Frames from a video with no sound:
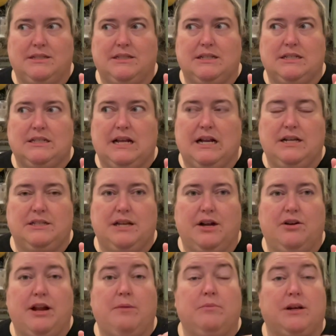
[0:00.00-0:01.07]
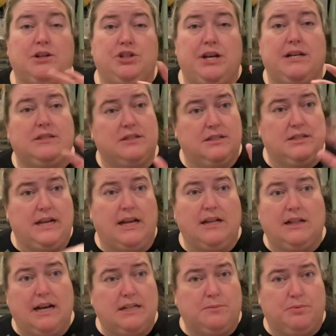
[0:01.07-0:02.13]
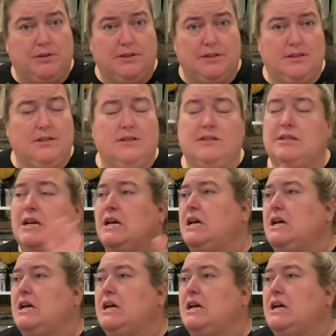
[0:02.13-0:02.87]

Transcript: Is that how you say her name? Like she has the stained glass princesses.